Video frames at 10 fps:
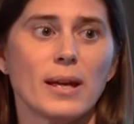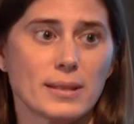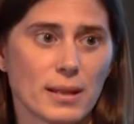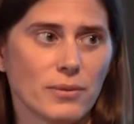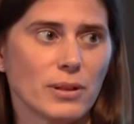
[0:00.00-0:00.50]

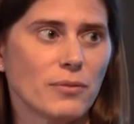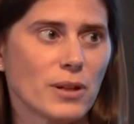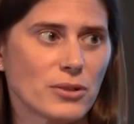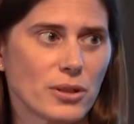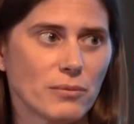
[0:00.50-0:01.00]
S I V
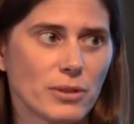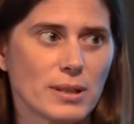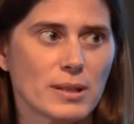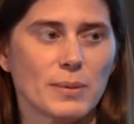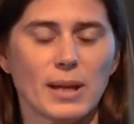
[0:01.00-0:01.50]
infection in
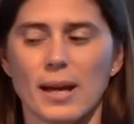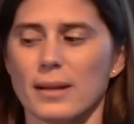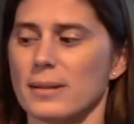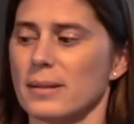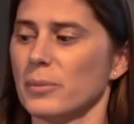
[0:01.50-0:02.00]
rhesus
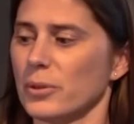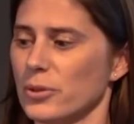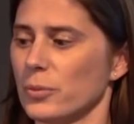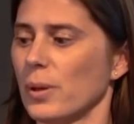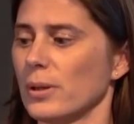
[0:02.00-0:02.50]
macaques, similar
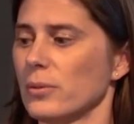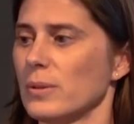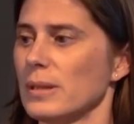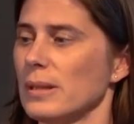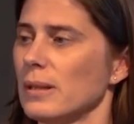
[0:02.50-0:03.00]
to what you
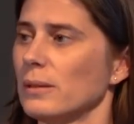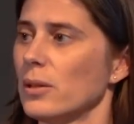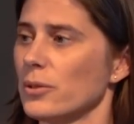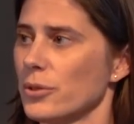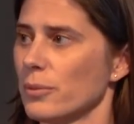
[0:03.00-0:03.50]
see in a
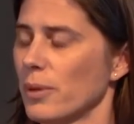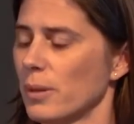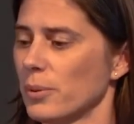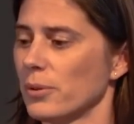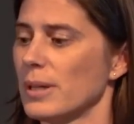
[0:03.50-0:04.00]
long-term
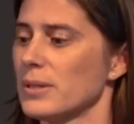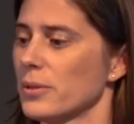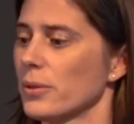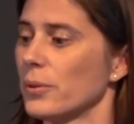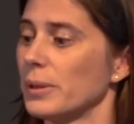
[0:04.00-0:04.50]

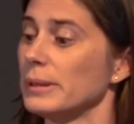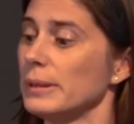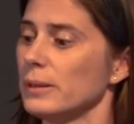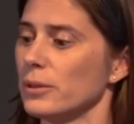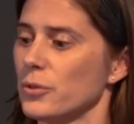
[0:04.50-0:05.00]
non-progressor or an
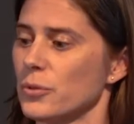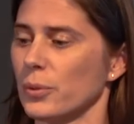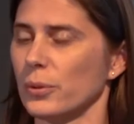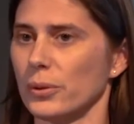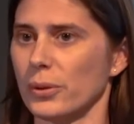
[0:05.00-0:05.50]
elite
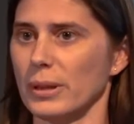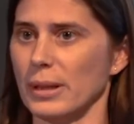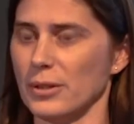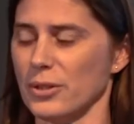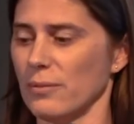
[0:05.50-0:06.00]
controller in
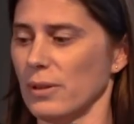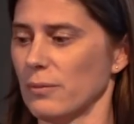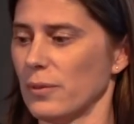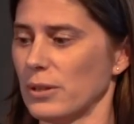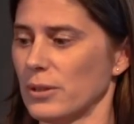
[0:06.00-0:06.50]
H I V
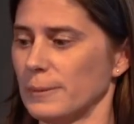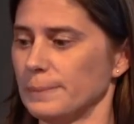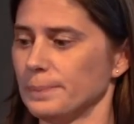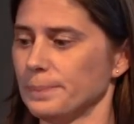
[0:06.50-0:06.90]
infection.